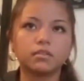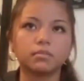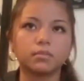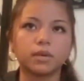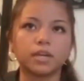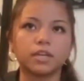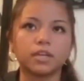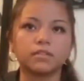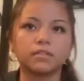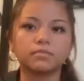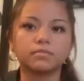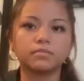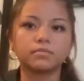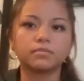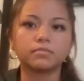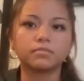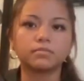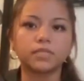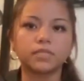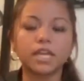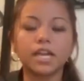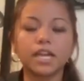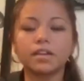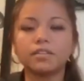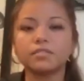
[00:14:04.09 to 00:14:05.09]
But
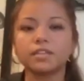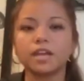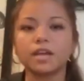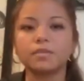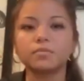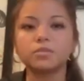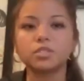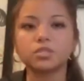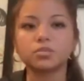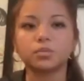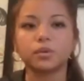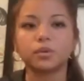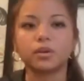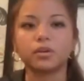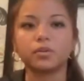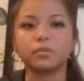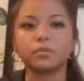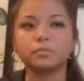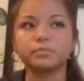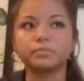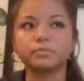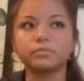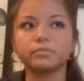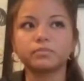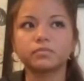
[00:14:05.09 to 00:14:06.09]
yeah, I'm just
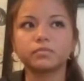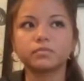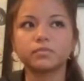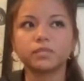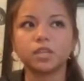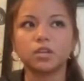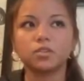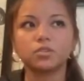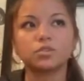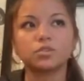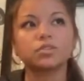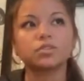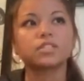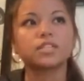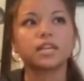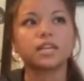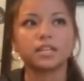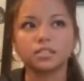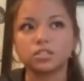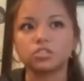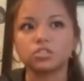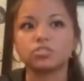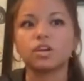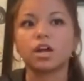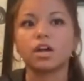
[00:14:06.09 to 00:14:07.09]
also
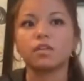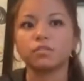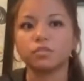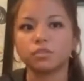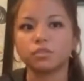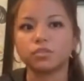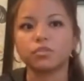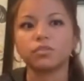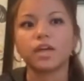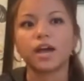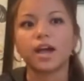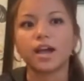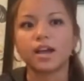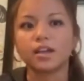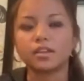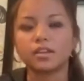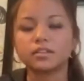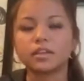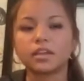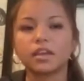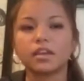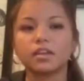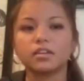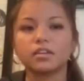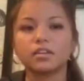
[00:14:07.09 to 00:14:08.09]
excited to travel through that
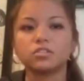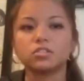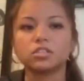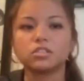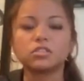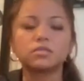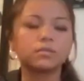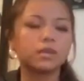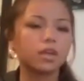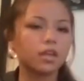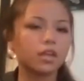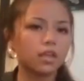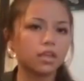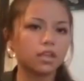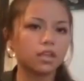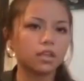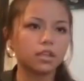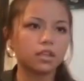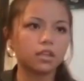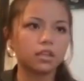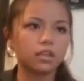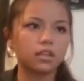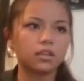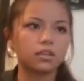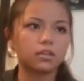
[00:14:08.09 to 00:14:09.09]
and just
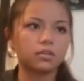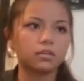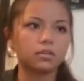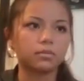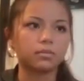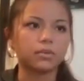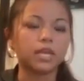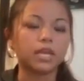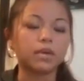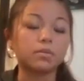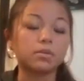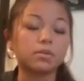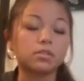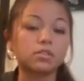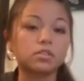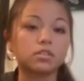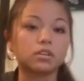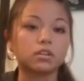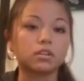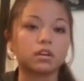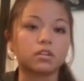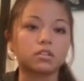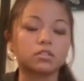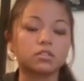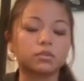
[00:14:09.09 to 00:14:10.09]
be able
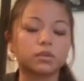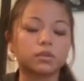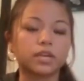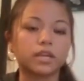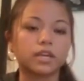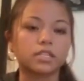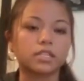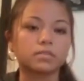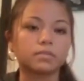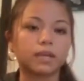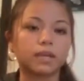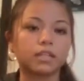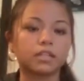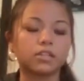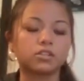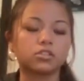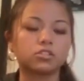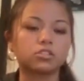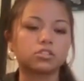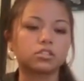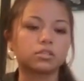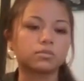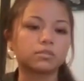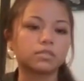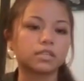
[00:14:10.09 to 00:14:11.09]
to also enhance my
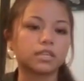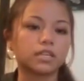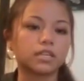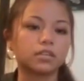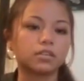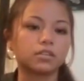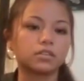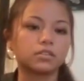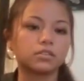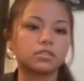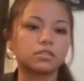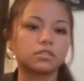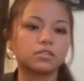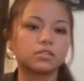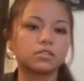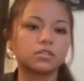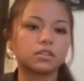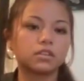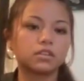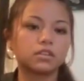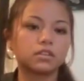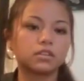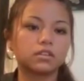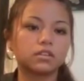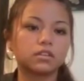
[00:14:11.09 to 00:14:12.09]
leadership skills
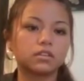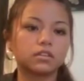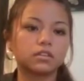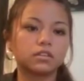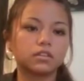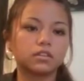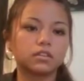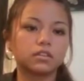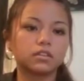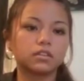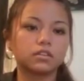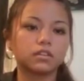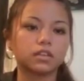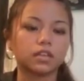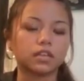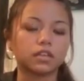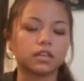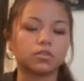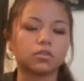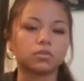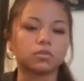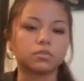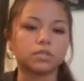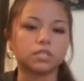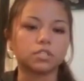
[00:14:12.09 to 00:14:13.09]

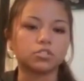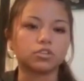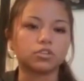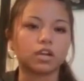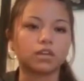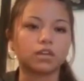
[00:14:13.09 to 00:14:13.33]
and hope to